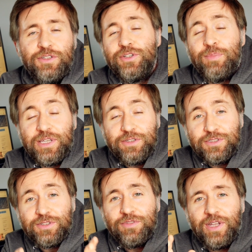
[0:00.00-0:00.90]
You can make
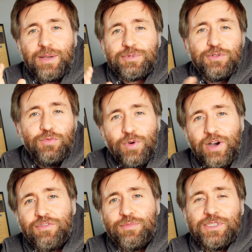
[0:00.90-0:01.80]
use of the absolute
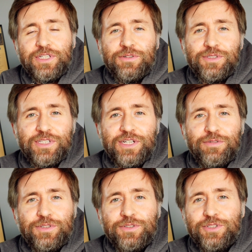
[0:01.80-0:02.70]
wealth of materials that's
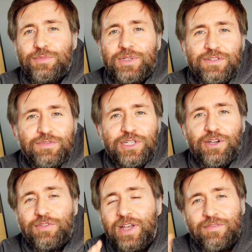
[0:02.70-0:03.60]
here on YouTube. There's a
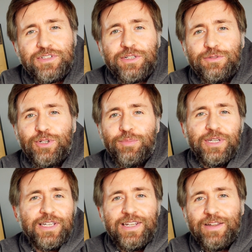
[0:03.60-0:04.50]
video for every single
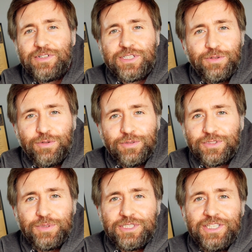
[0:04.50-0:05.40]
topic in every single
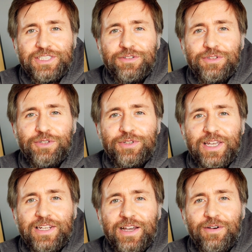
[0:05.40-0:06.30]
course that we teach here in the
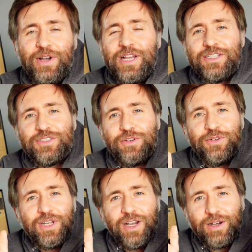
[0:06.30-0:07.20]
UK now.
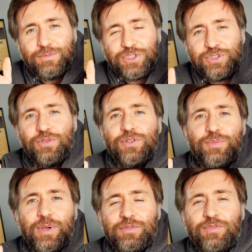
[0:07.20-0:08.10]
So I'm sure
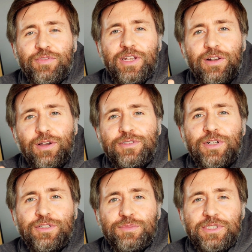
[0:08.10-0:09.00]
you'll be able to find loads
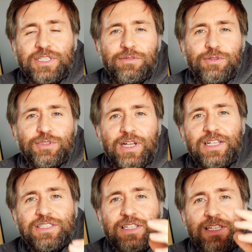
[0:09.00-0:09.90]
and loads of materials to
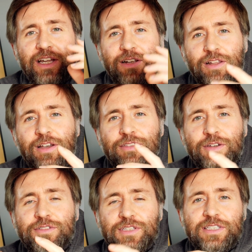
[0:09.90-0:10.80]
actually learn
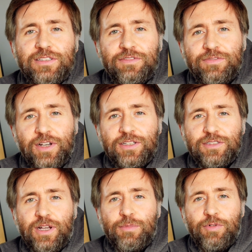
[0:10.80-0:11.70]
those things the
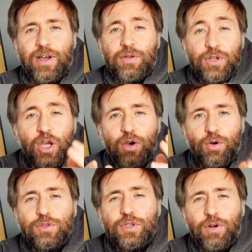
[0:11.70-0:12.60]
first time around
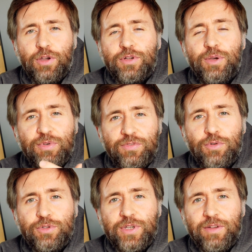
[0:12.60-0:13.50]
on your own
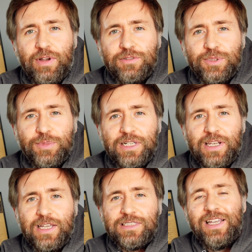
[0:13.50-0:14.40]
before you get round to them in
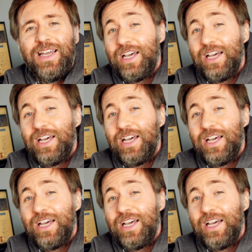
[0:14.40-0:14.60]
class.